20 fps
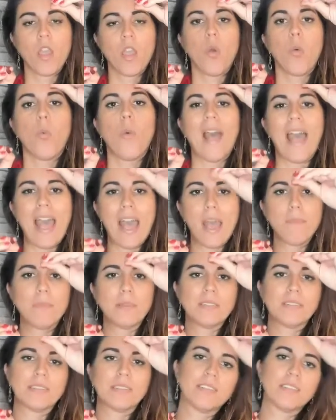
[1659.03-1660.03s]
What
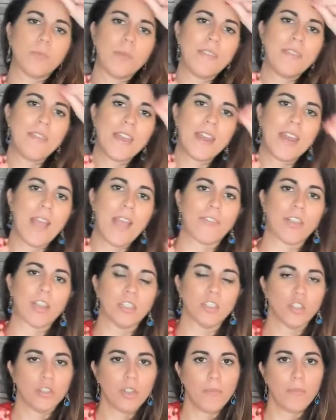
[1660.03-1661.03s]
happens is we then have
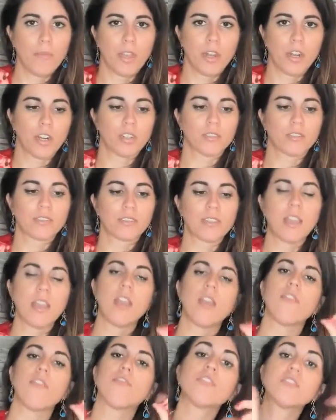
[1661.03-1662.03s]
contributors
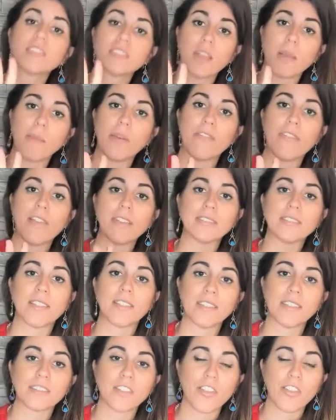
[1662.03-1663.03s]
for some events.
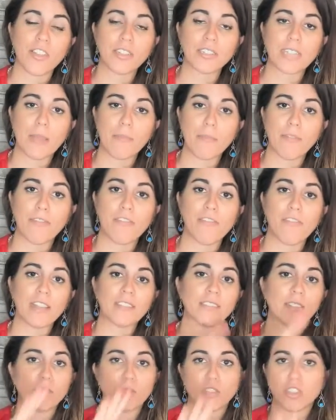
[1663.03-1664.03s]
These are the type of
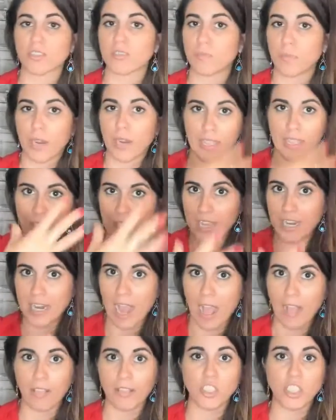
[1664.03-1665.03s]
events, I'm just bringing the
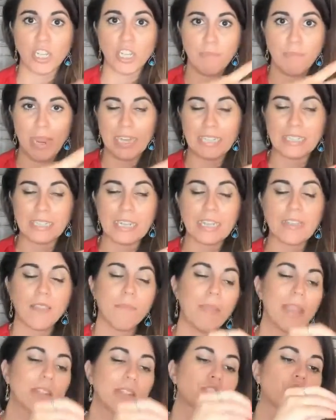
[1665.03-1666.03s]
analogy, painting the
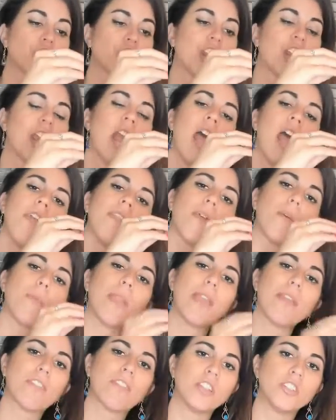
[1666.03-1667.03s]
picture, but we
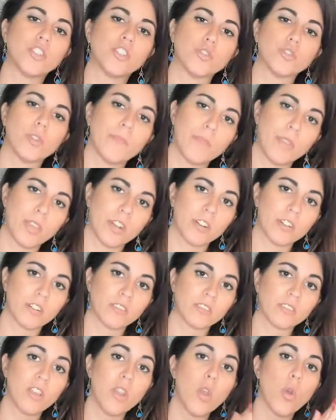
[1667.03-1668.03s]
have
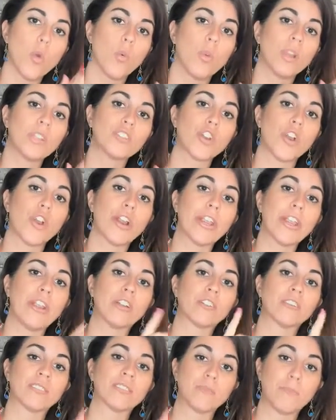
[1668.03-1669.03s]
contributors, which are your
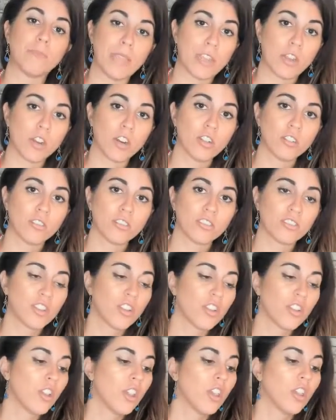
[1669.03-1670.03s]
speakers,
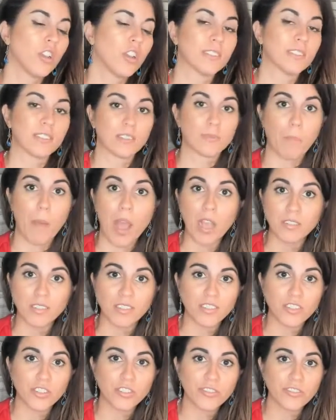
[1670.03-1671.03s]
your
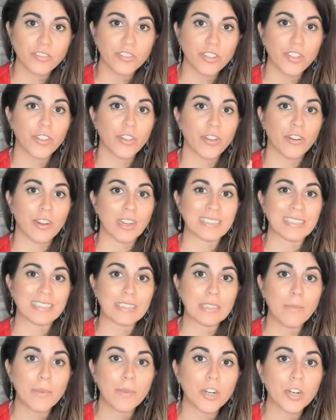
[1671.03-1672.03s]
sponsors, your
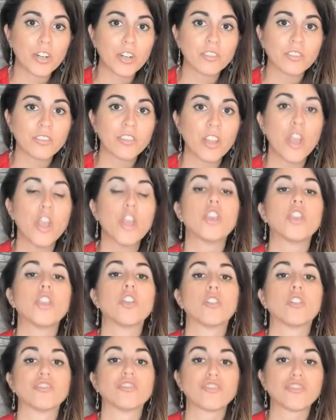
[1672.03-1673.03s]
exhibitors,
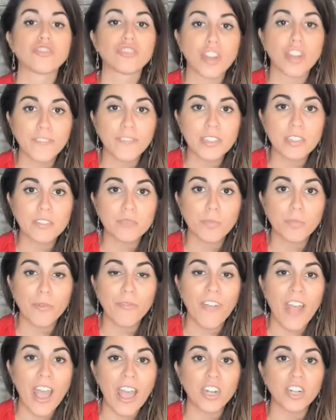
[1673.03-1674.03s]
your service
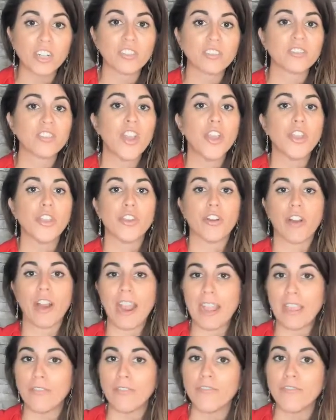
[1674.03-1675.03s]
providers, your
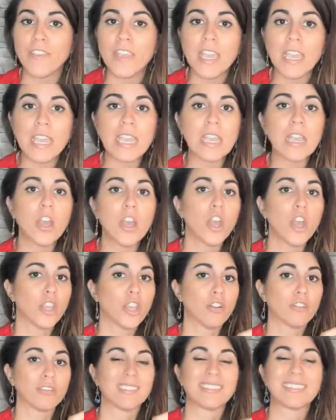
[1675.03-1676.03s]
AV,
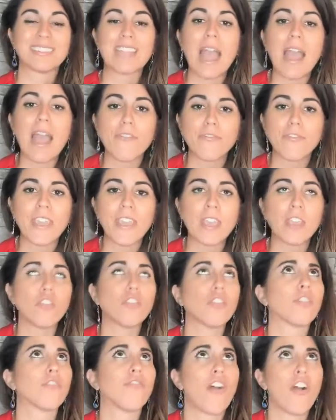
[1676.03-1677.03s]
your staffing,
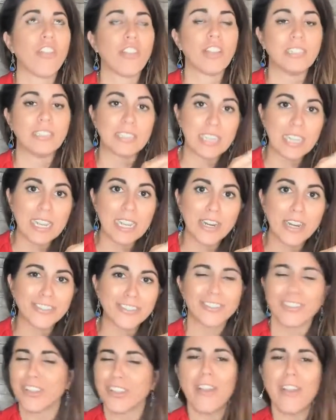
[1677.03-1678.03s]
your volunteers.
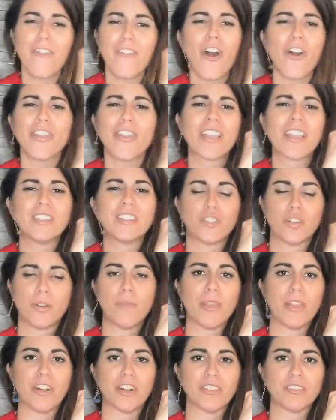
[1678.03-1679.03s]
You have all the
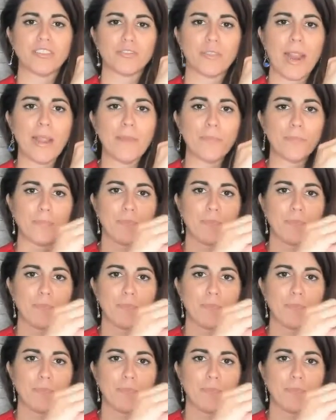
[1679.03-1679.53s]
contributors, right?